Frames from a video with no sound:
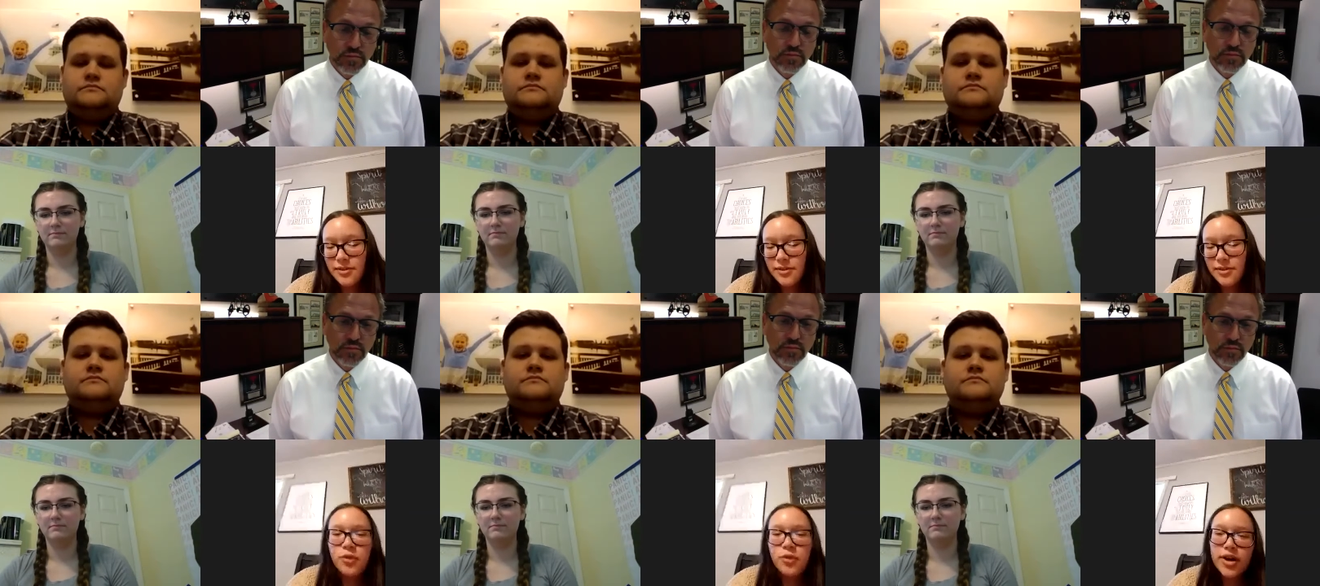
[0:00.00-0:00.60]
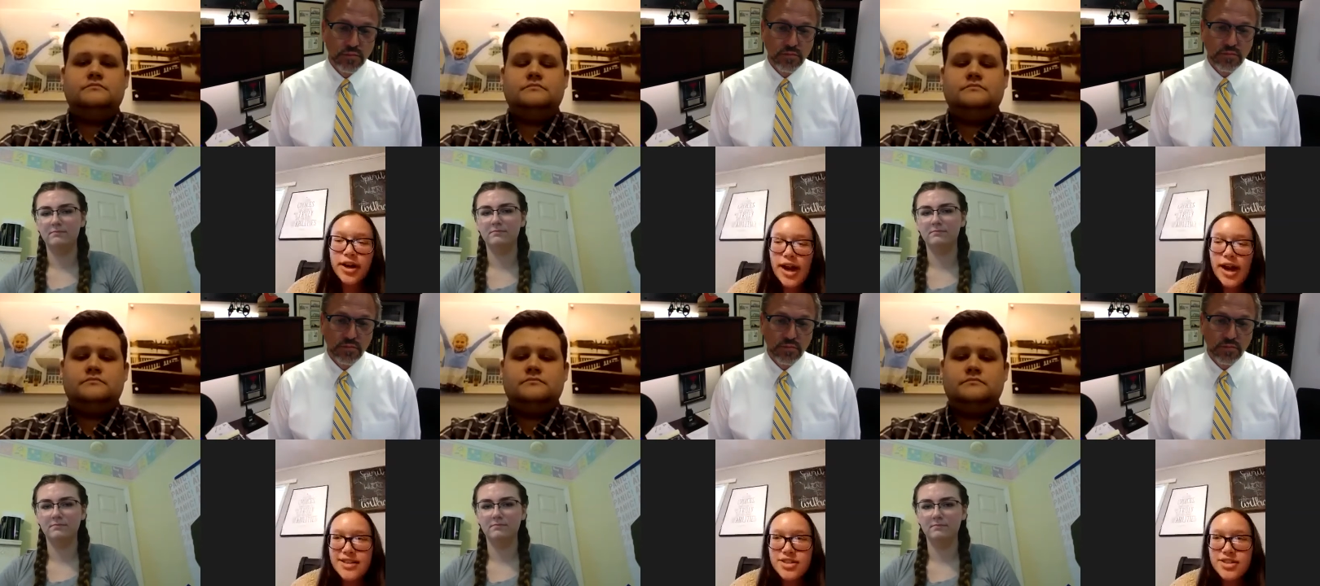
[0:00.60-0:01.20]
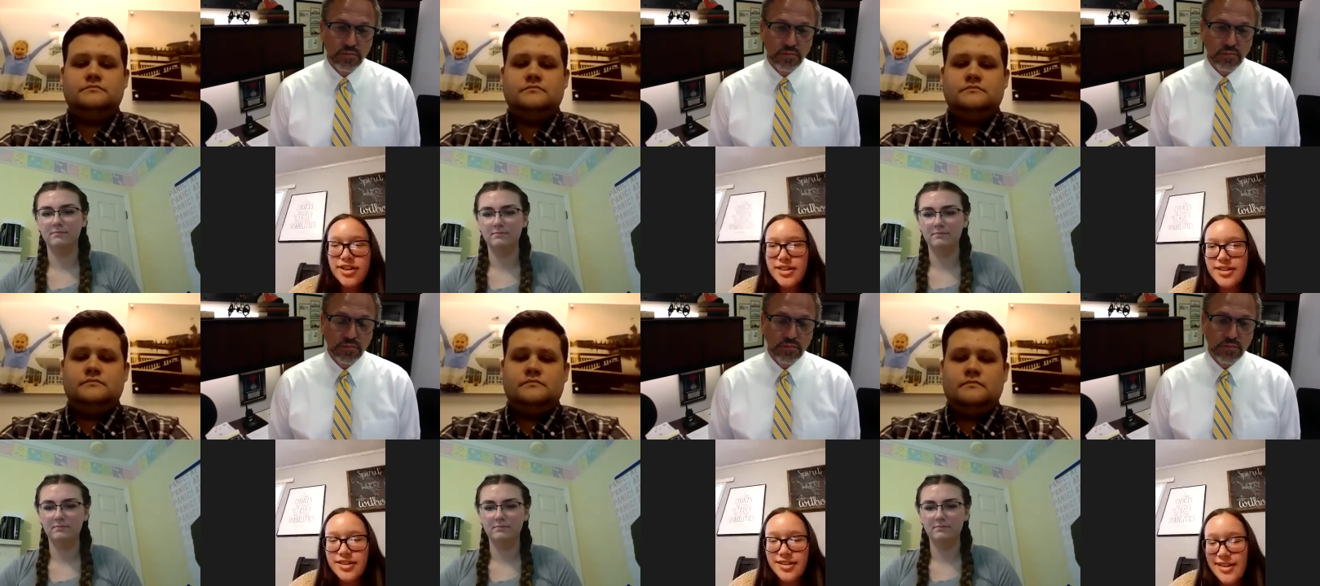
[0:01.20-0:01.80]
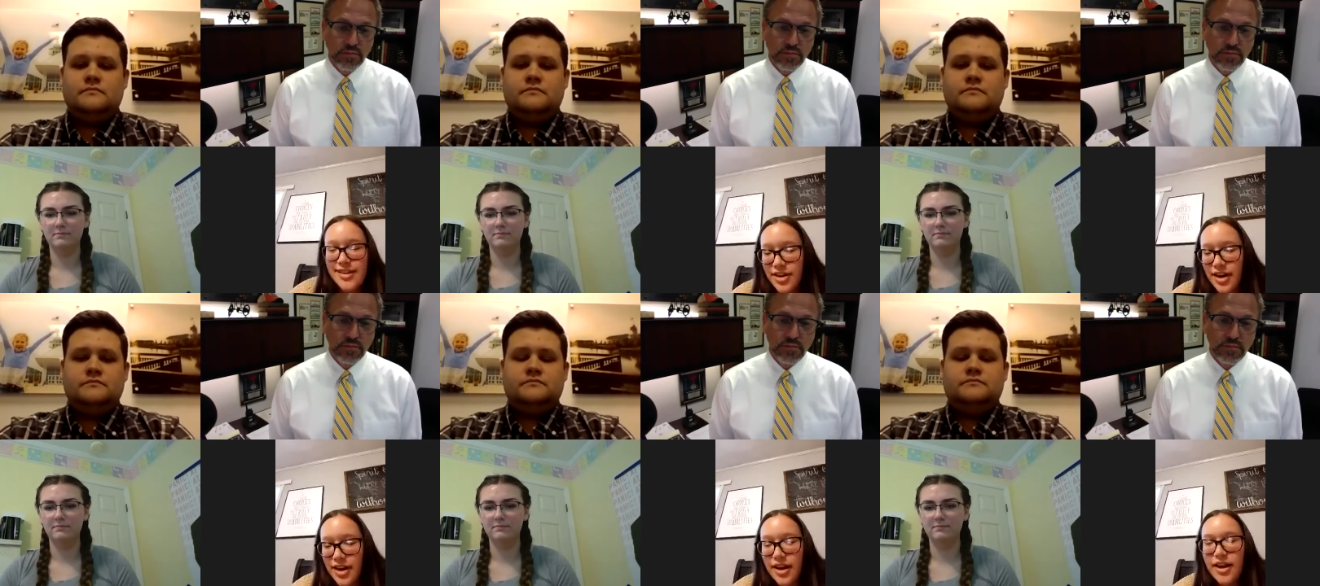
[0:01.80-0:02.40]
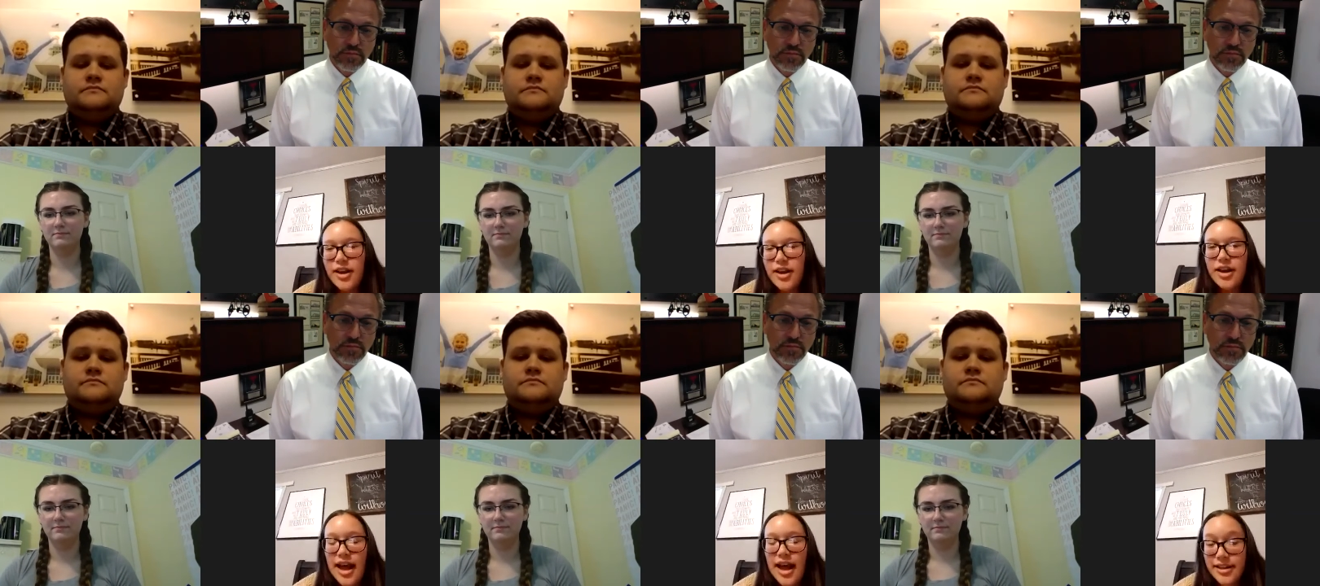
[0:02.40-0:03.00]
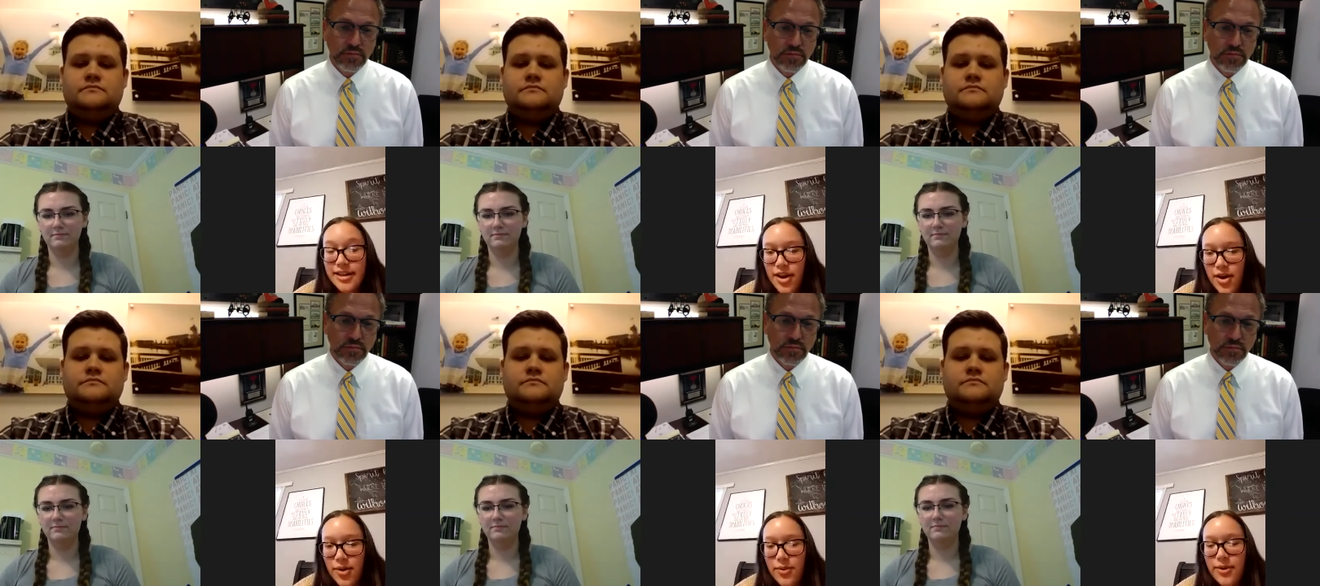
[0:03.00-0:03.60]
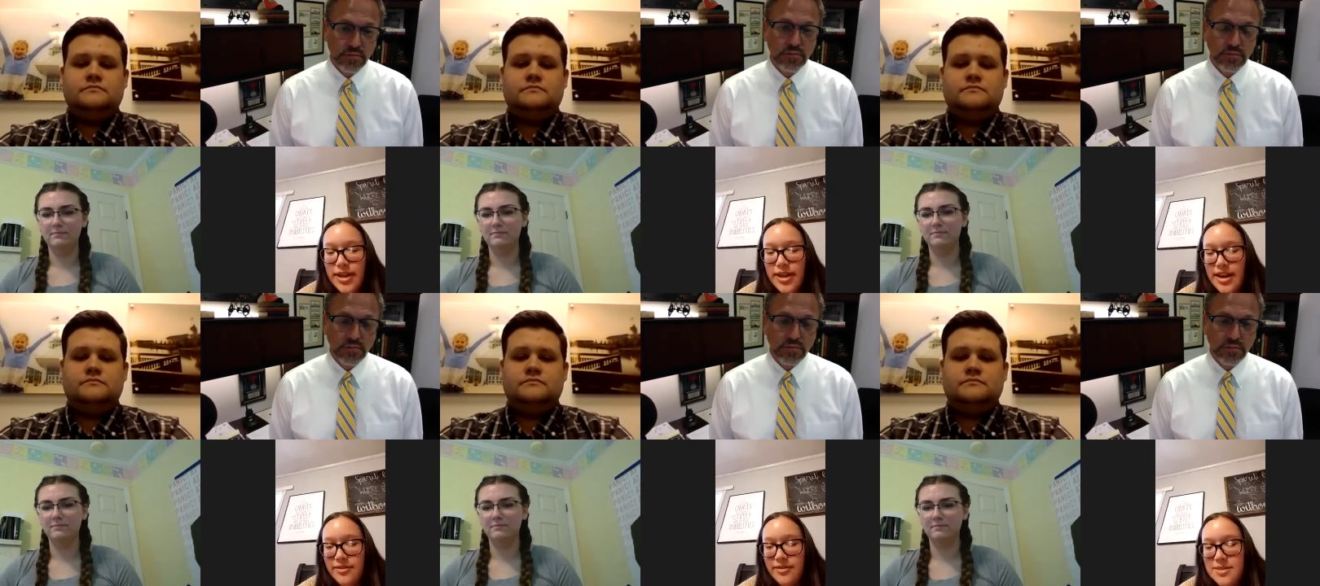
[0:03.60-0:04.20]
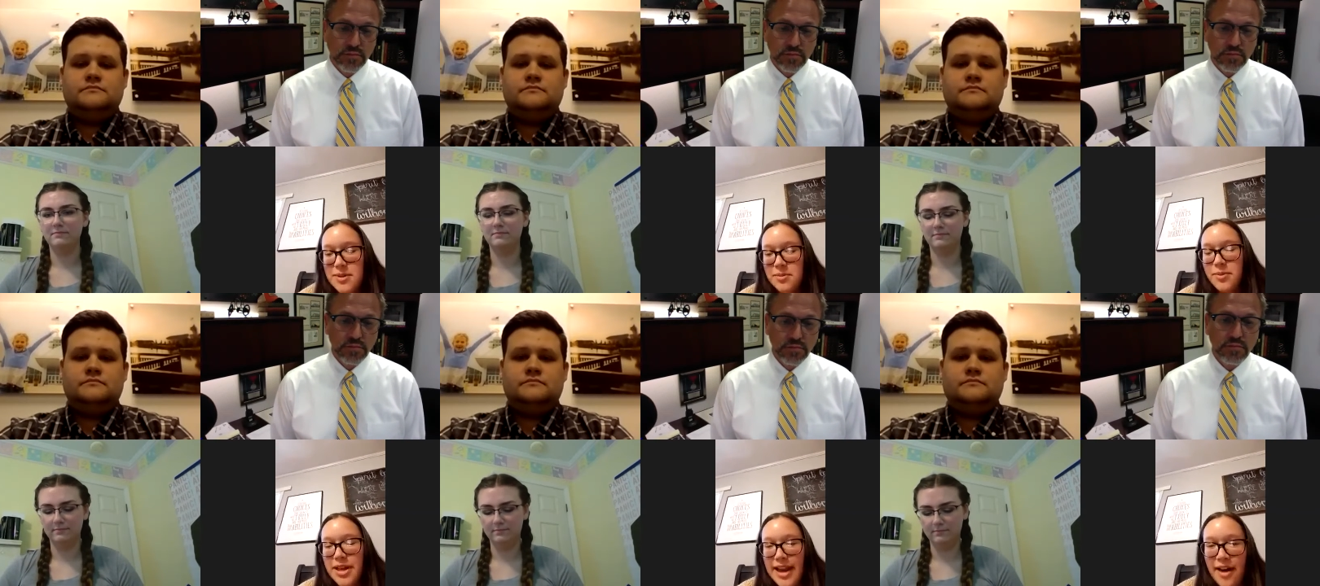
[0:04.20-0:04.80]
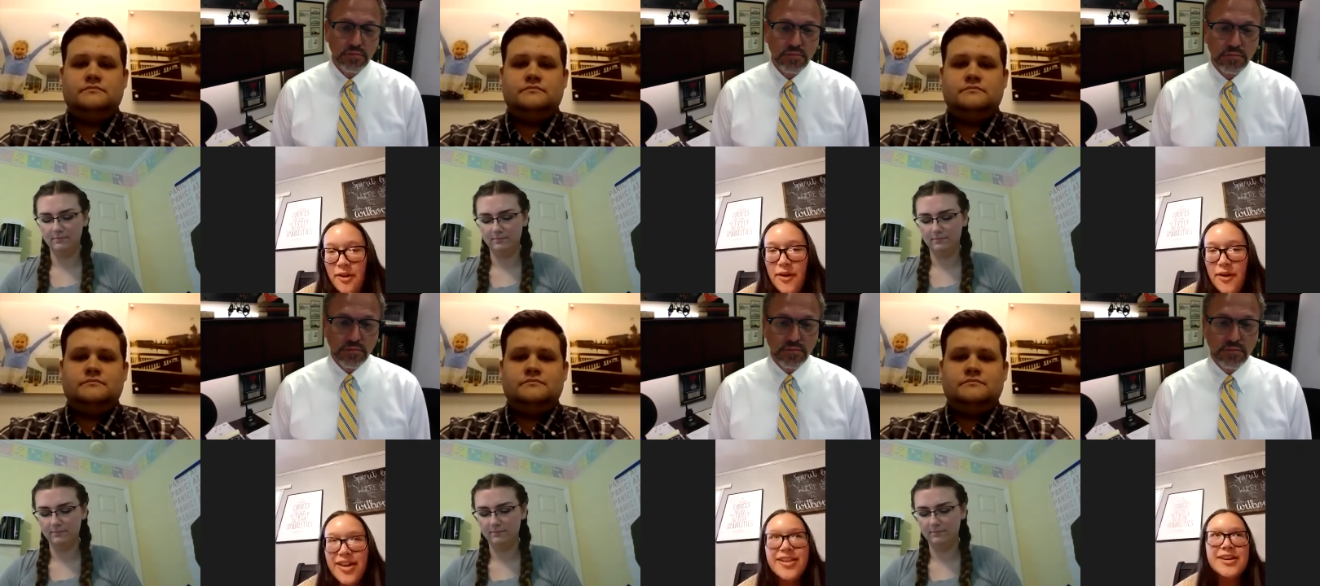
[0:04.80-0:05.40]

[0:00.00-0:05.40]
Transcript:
Speaker 1: Before I started the theater, I didn't know any of these people, but now I couldn't